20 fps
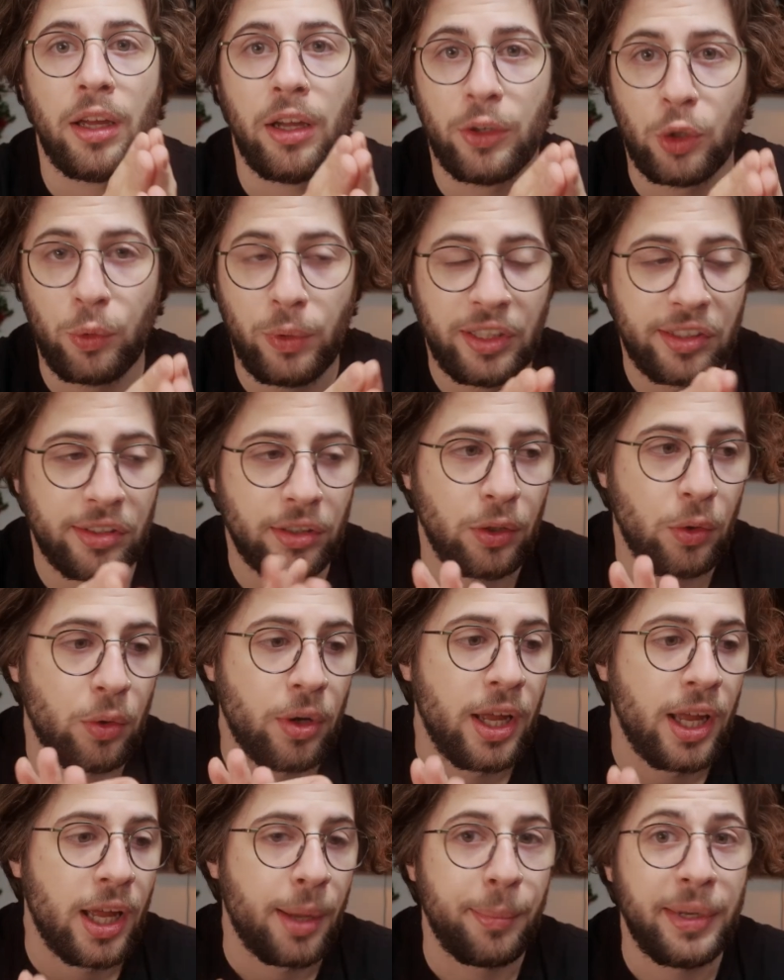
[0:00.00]
2 weeks ago,
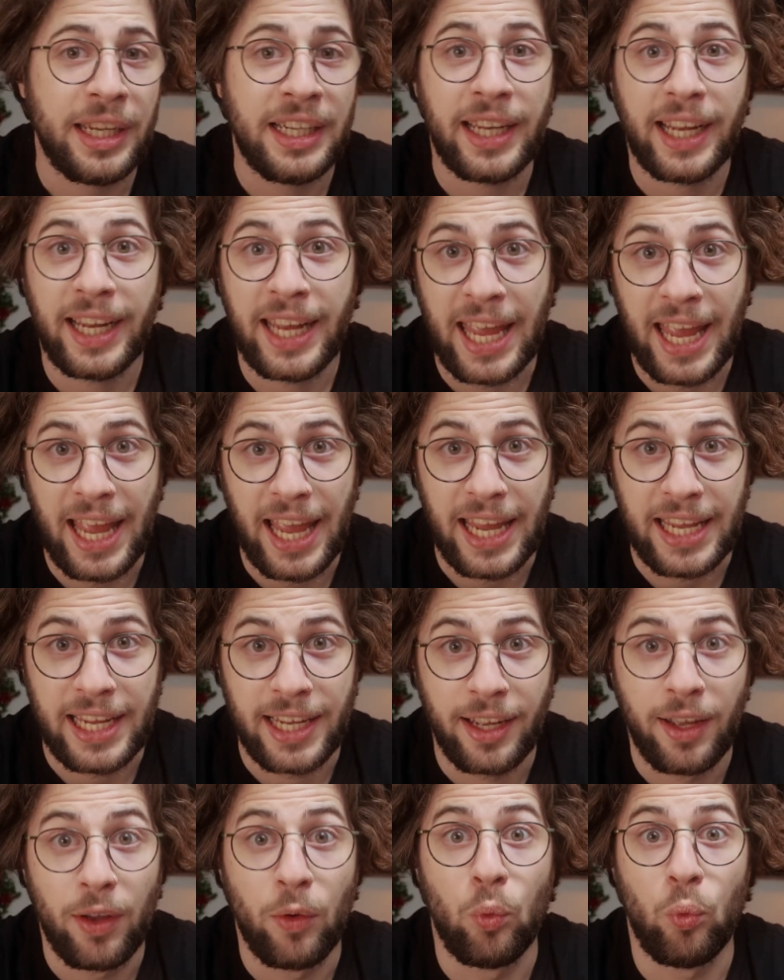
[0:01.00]
being like,
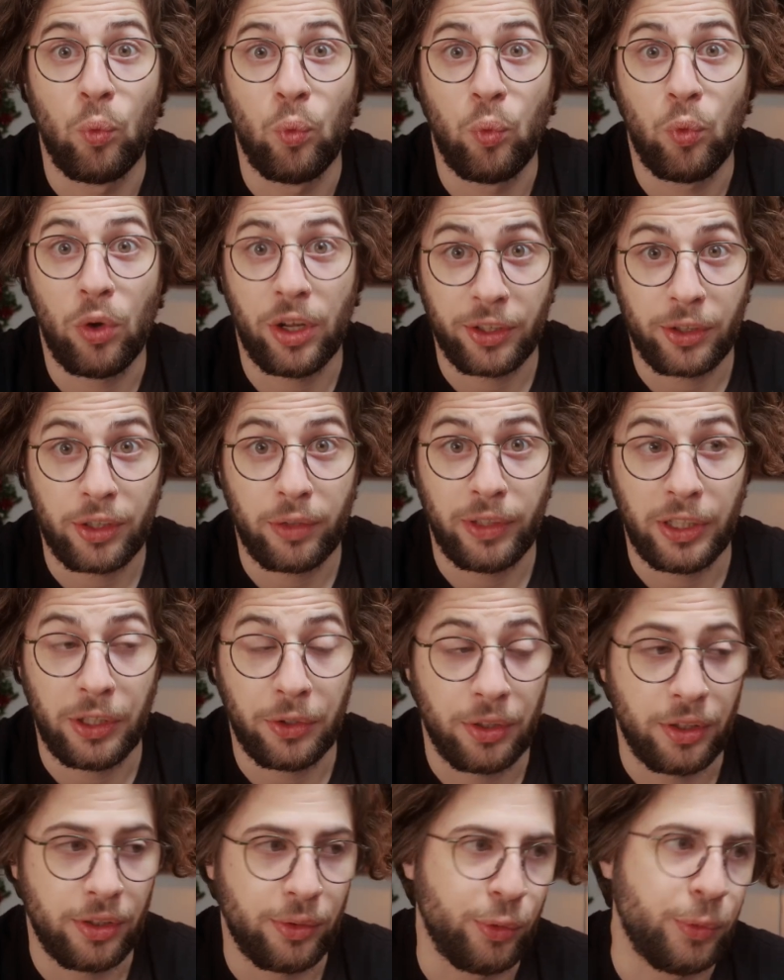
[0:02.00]
hey, what are we
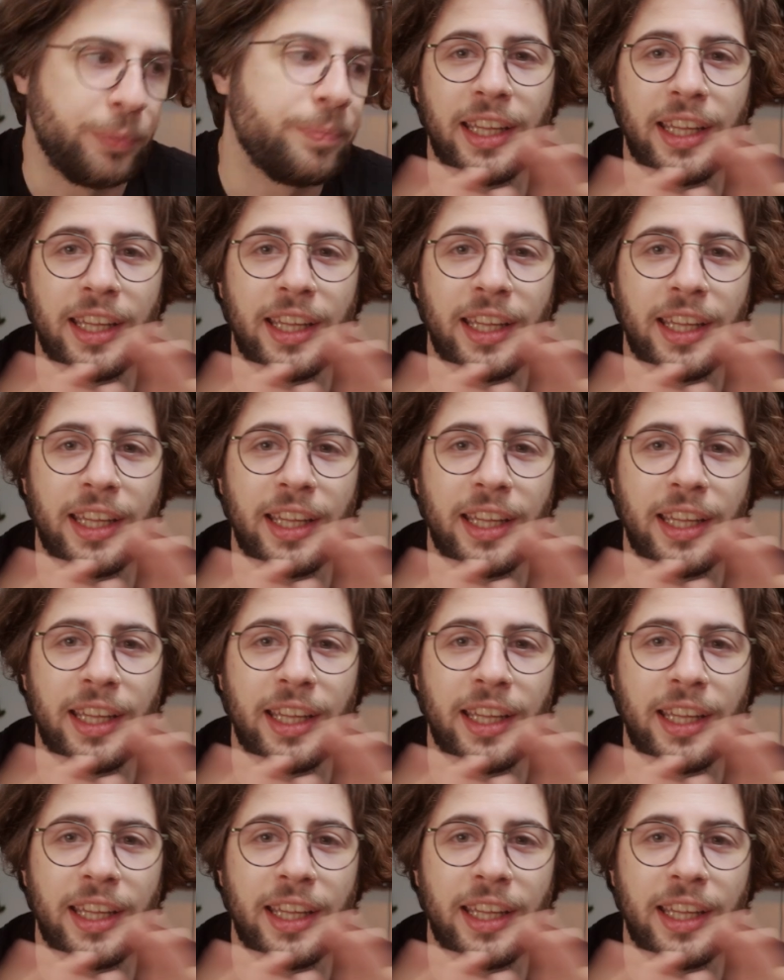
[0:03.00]
gonna do?